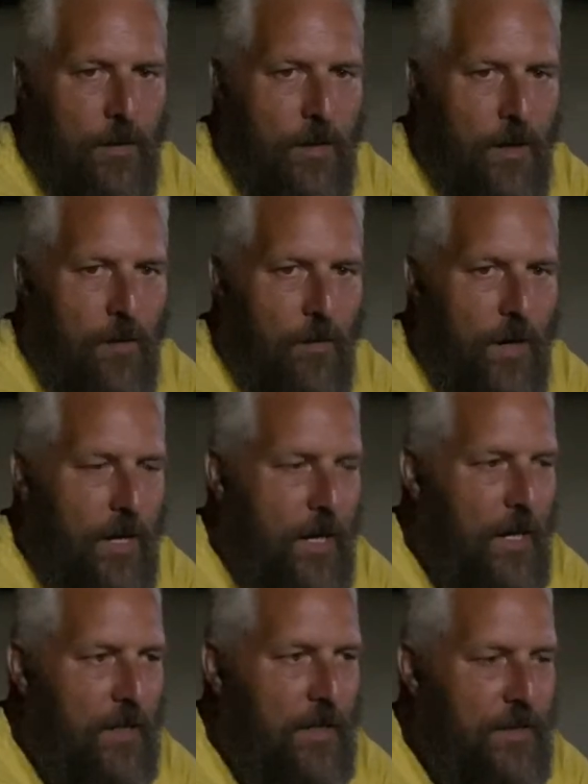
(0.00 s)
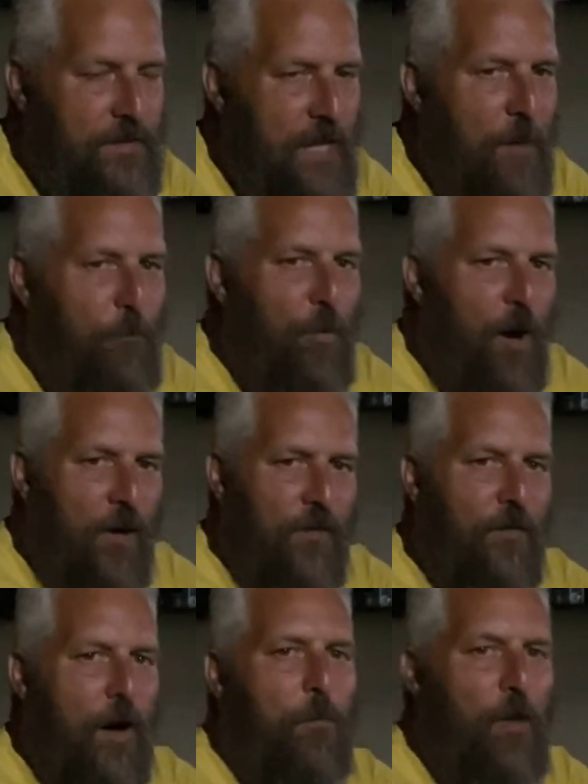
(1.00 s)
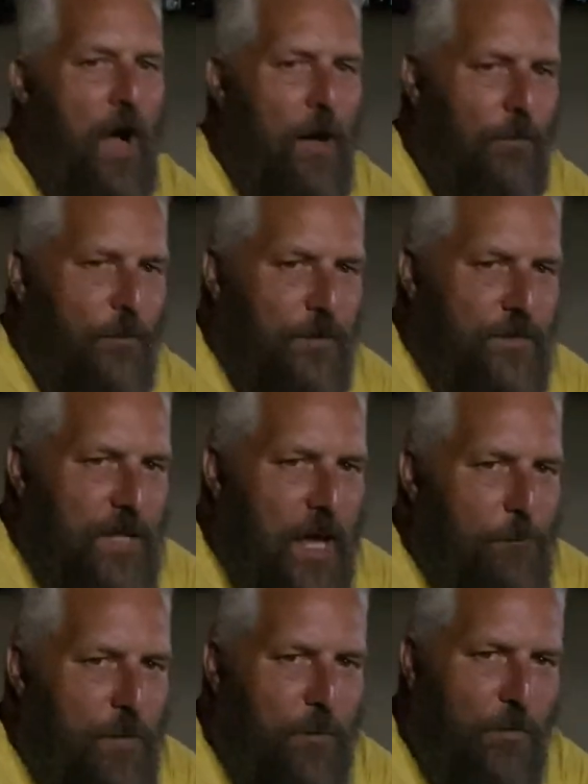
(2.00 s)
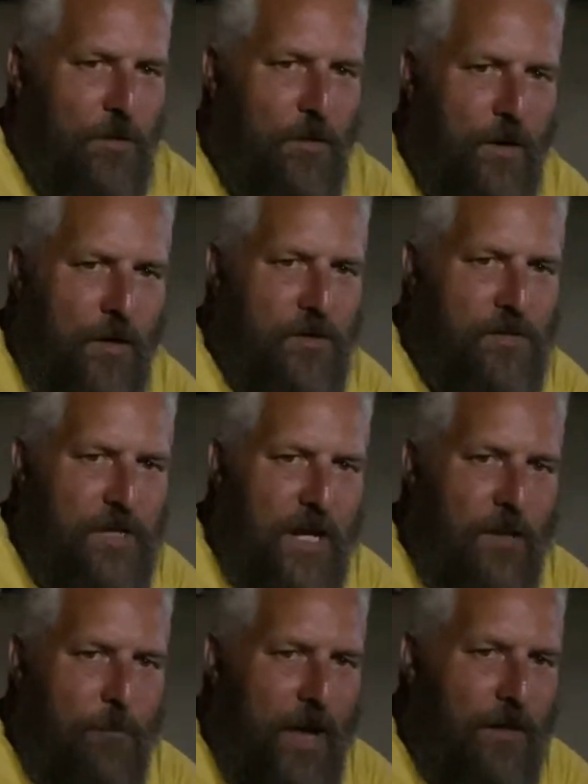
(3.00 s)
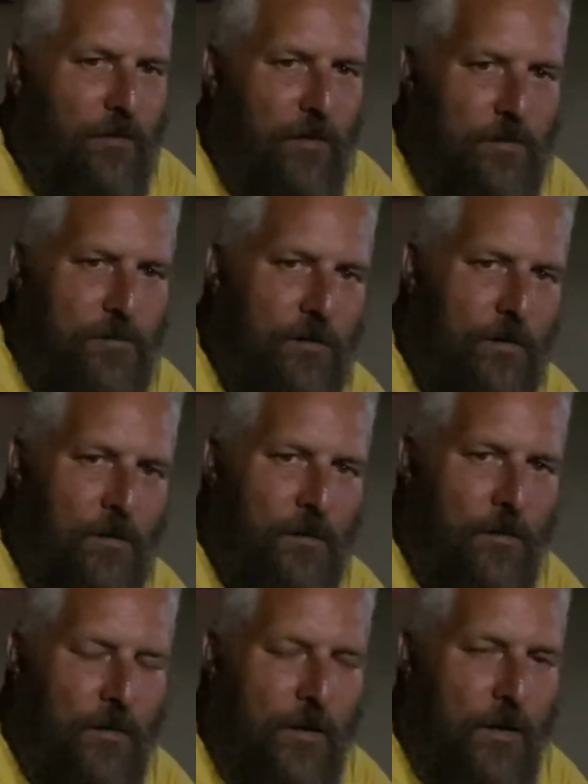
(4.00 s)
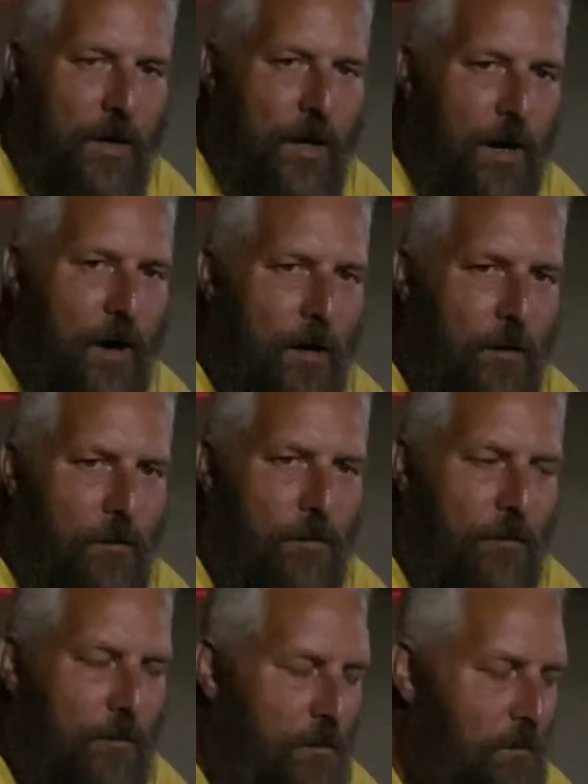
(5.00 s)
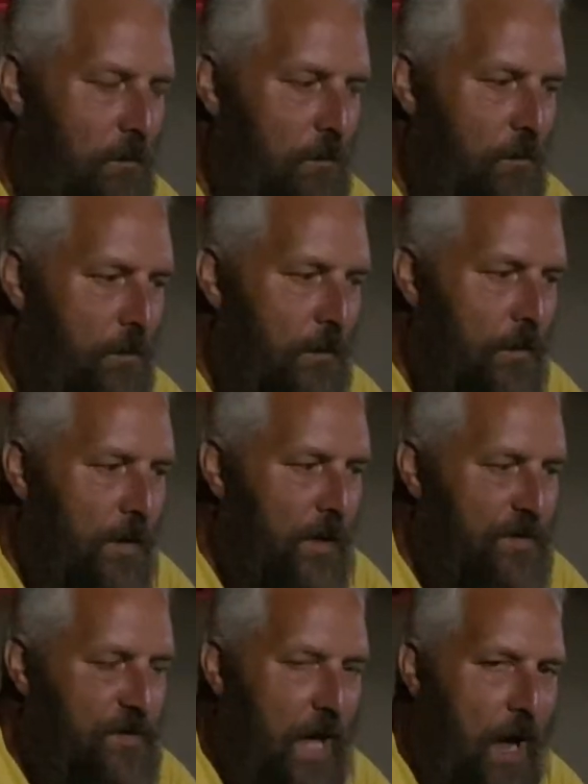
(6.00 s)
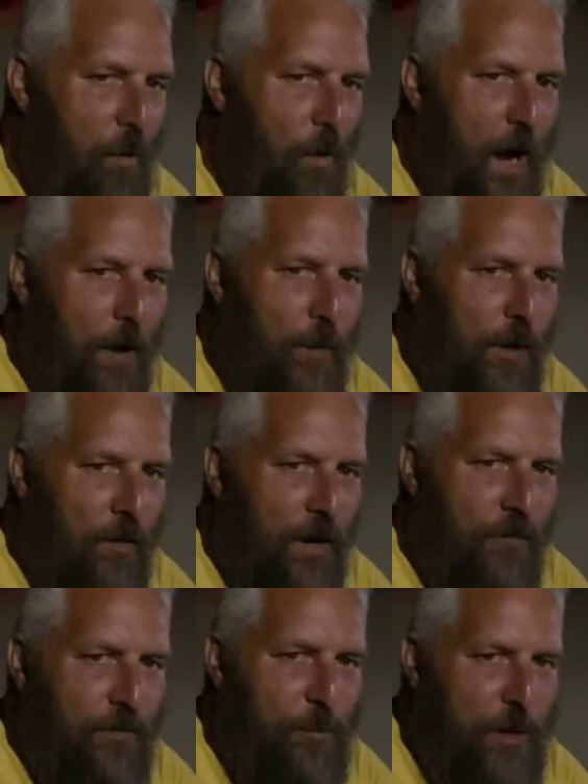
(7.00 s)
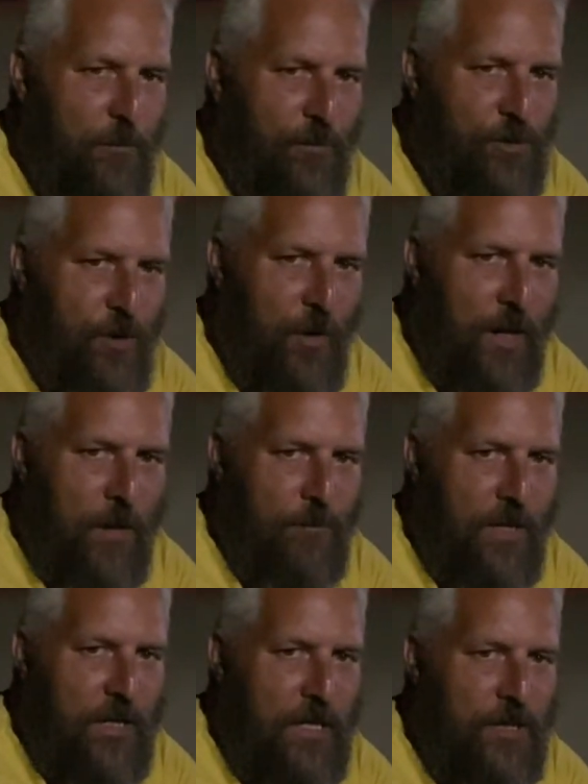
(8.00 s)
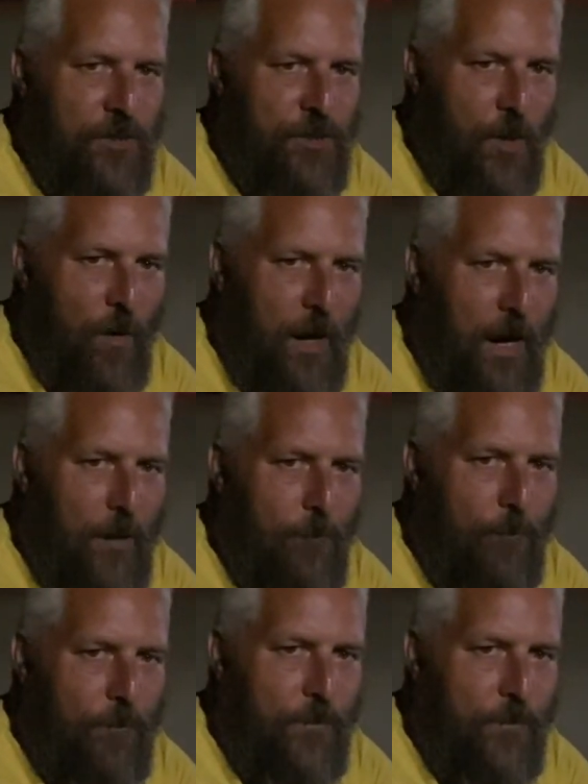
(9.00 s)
You know, and is that part of our problem, is that people don't understand the message, you know? Is that why we don't have the people showing up that need to show up?